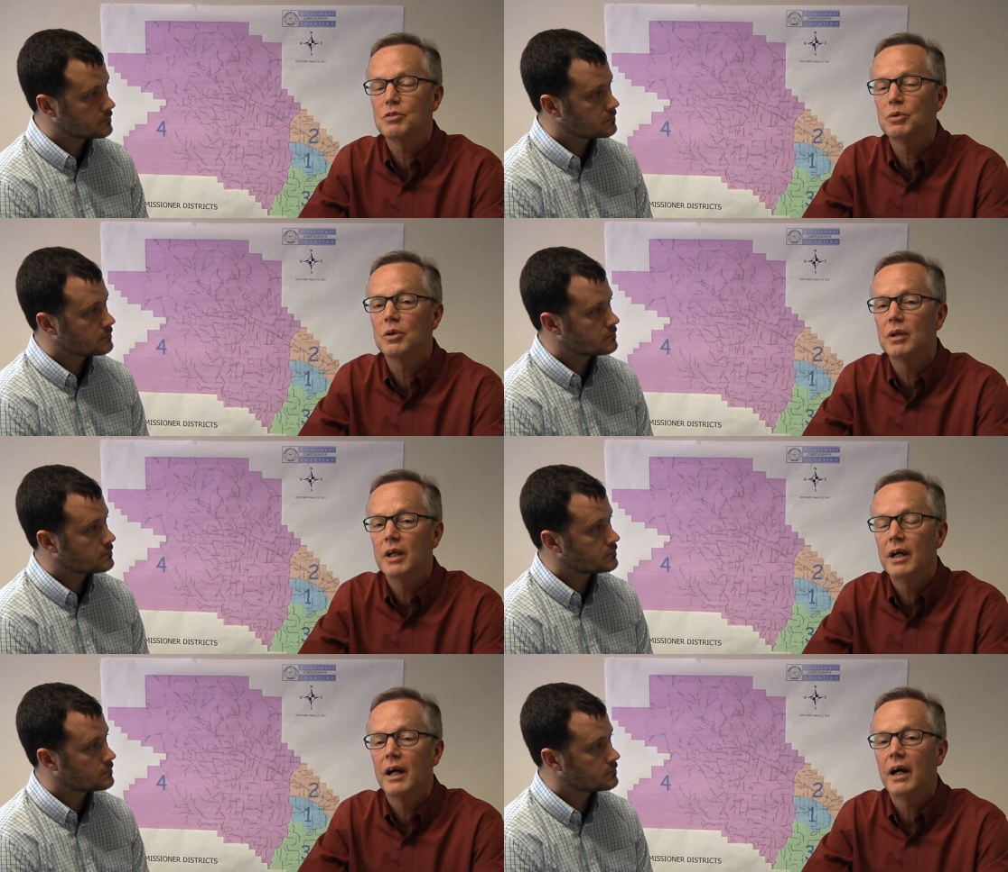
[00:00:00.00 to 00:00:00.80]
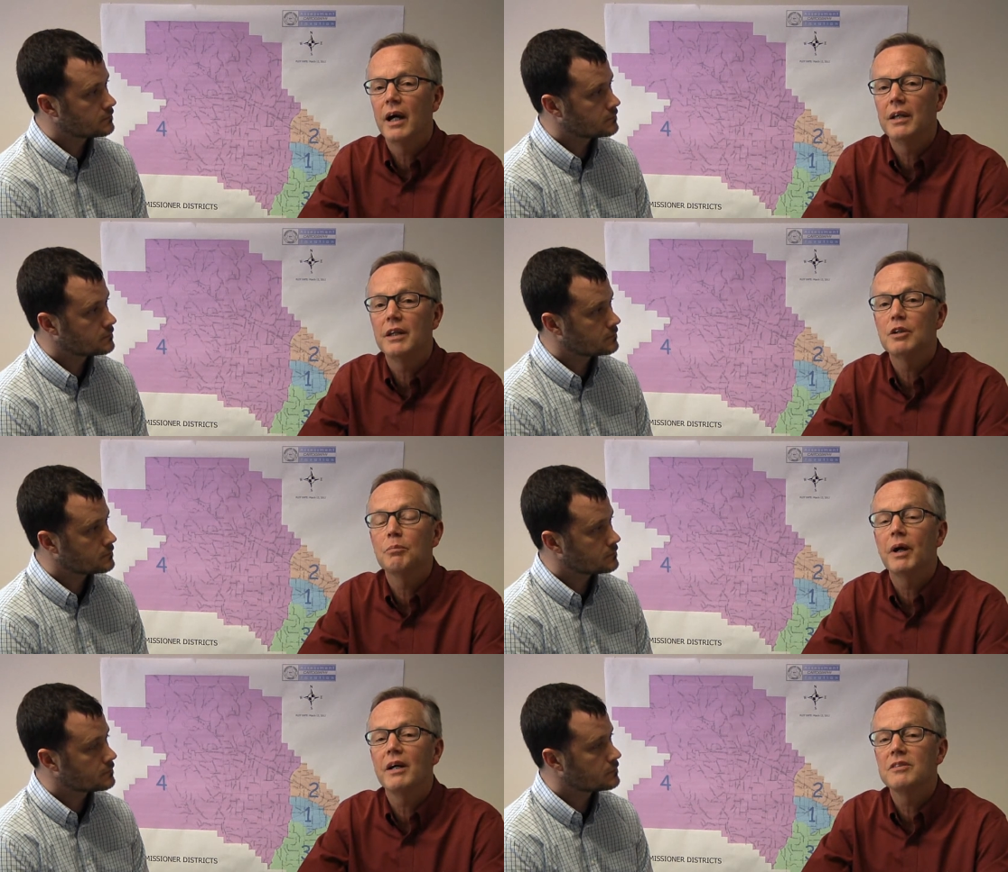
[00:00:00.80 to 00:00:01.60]
Speaker 1: tool, uh, and that you'll
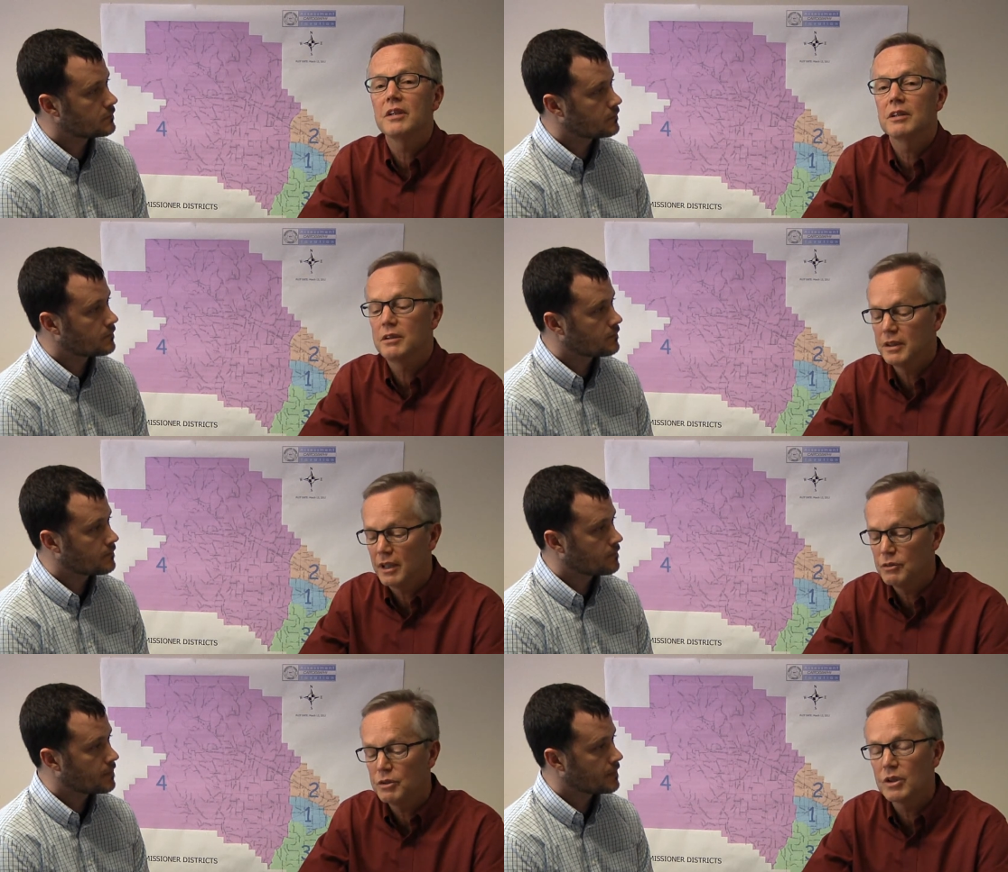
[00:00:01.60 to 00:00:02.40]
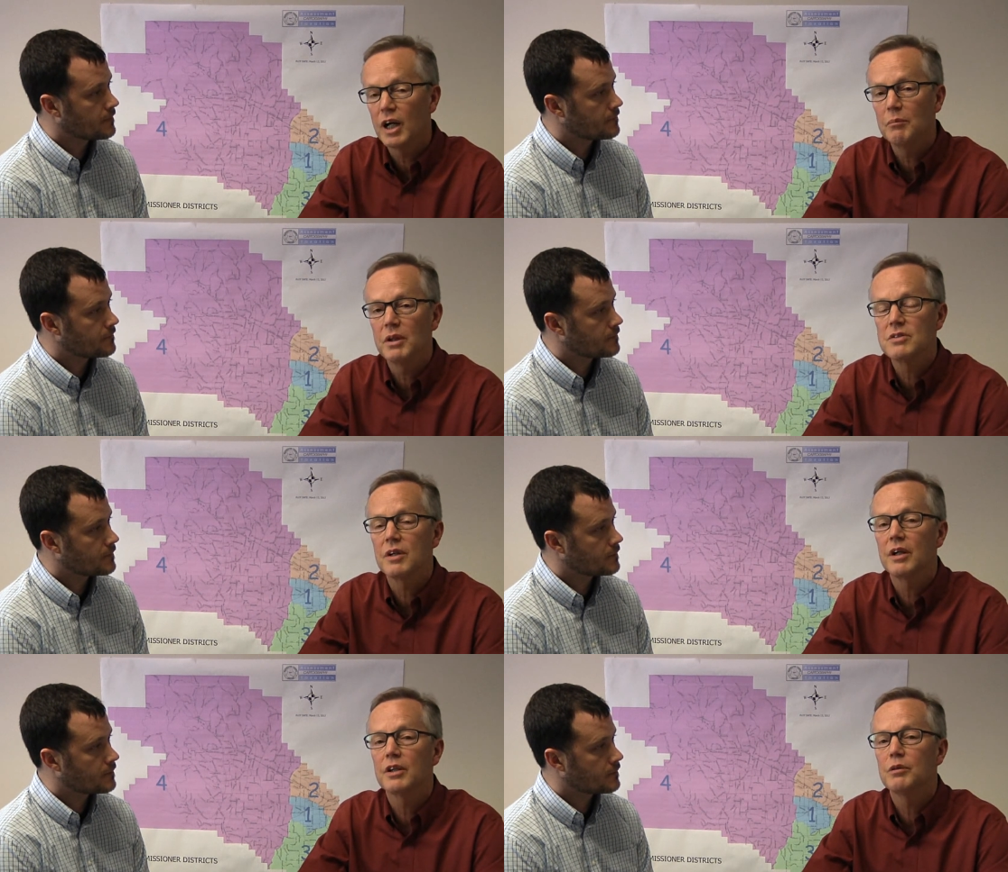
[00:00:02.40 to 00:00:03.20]
pass that, that, your comments
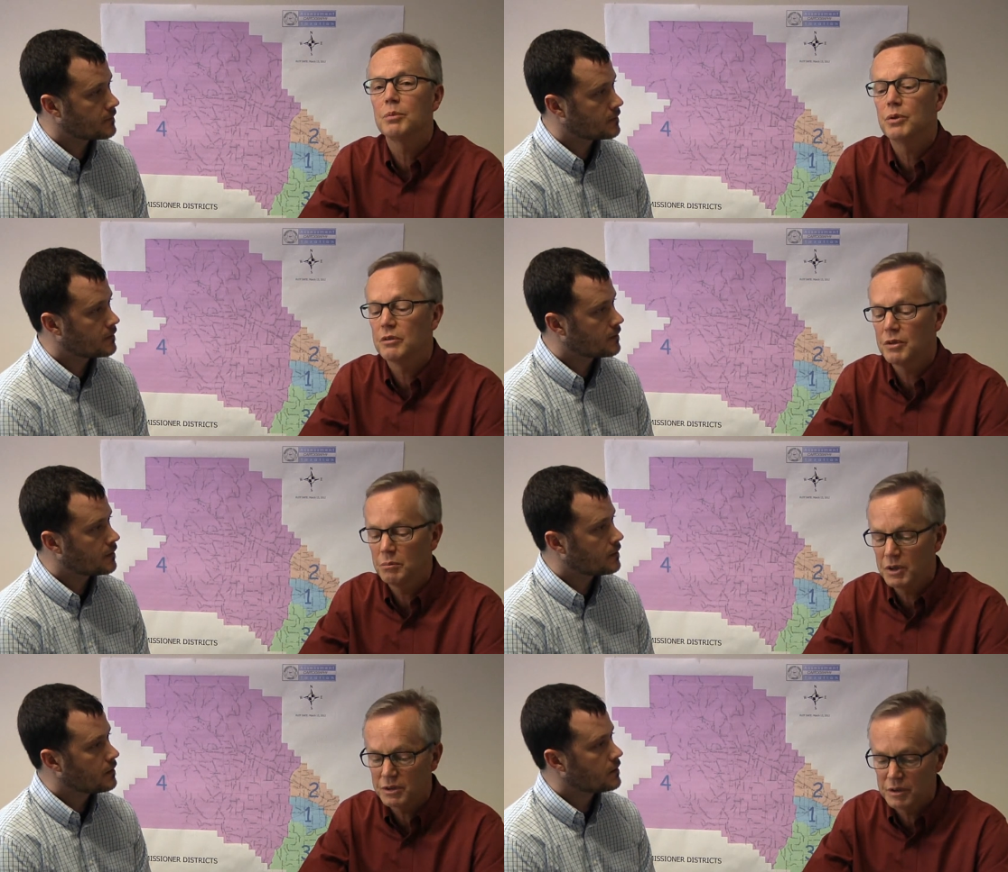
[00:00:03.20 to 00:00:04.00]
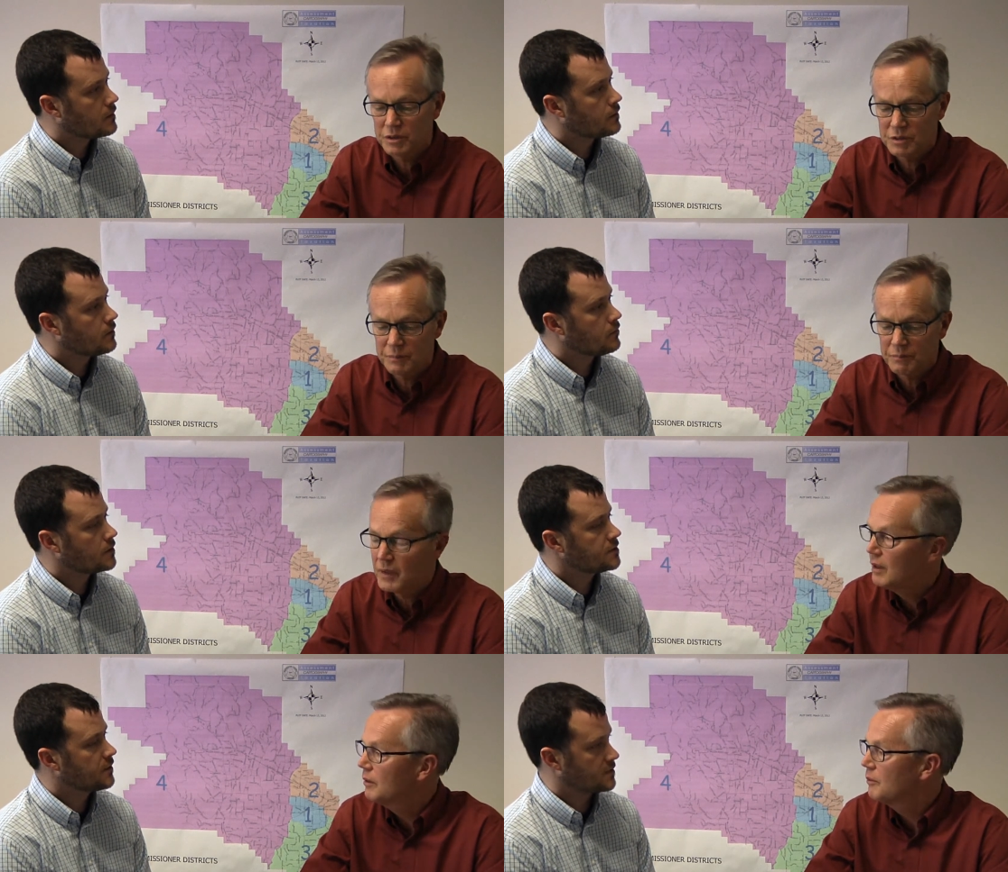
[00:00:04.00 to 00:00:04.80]
on to the Board of Commissioners. Walt,
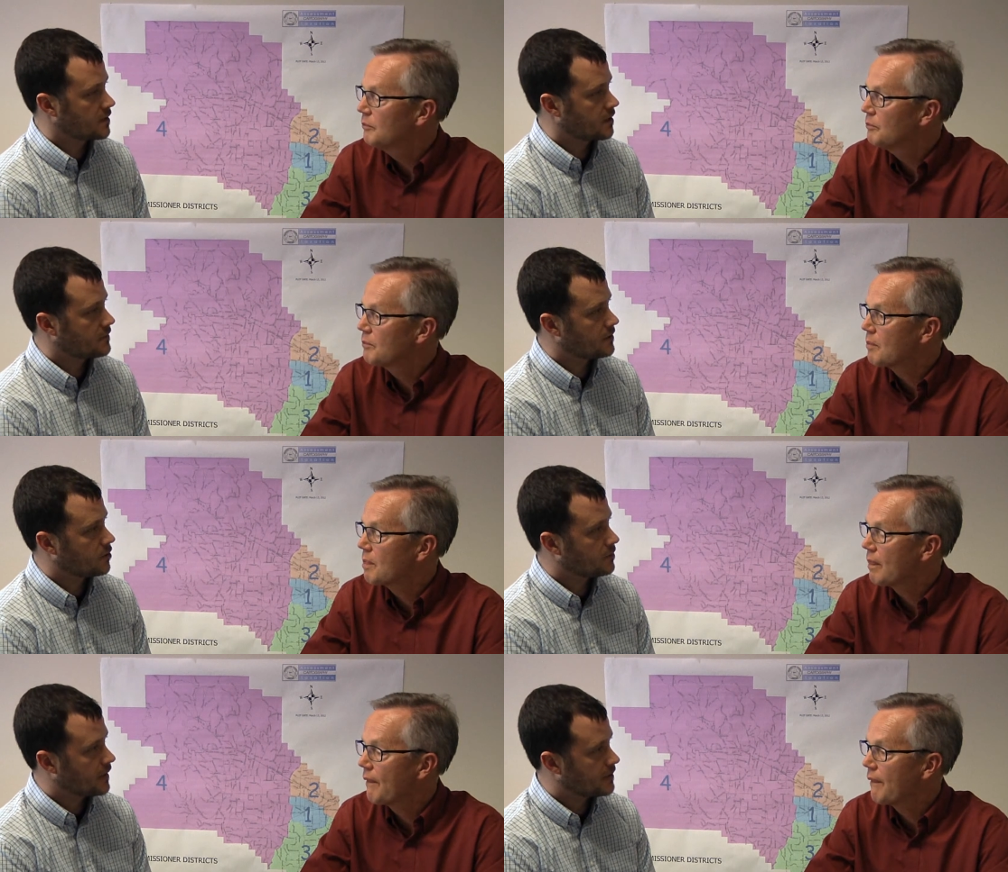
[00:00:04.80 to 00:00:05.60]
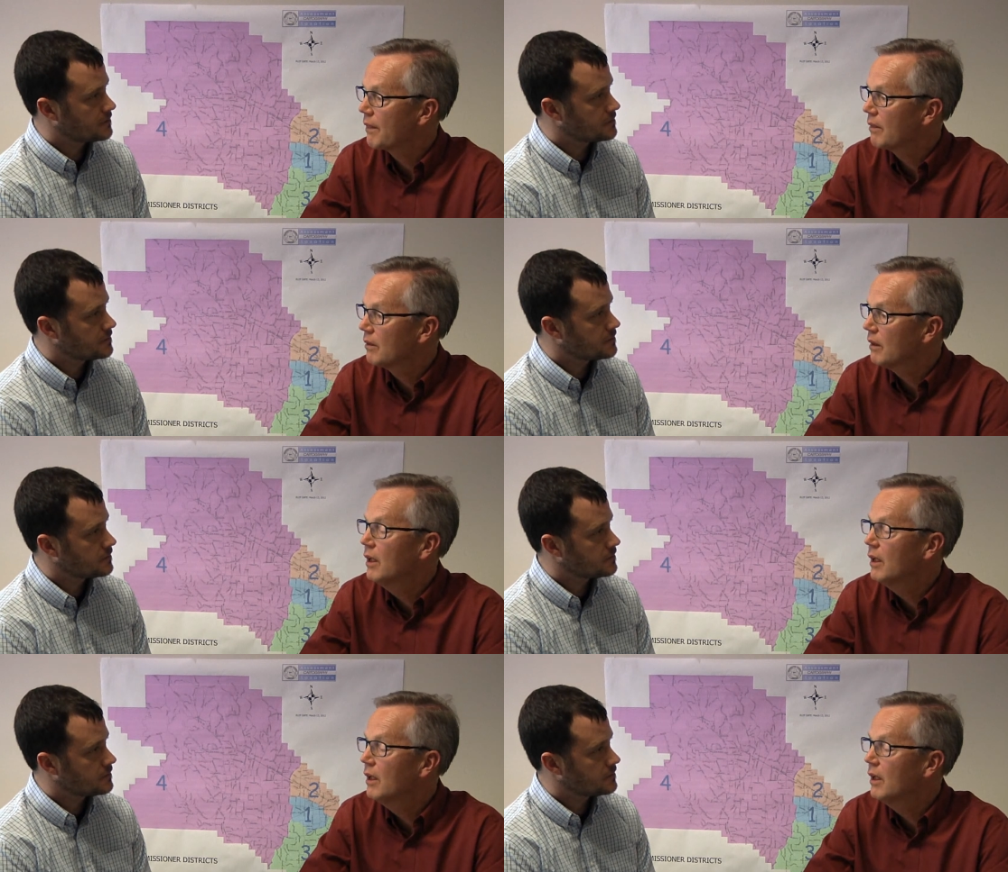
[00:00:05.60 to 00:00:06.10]
do you want to talk about open houses?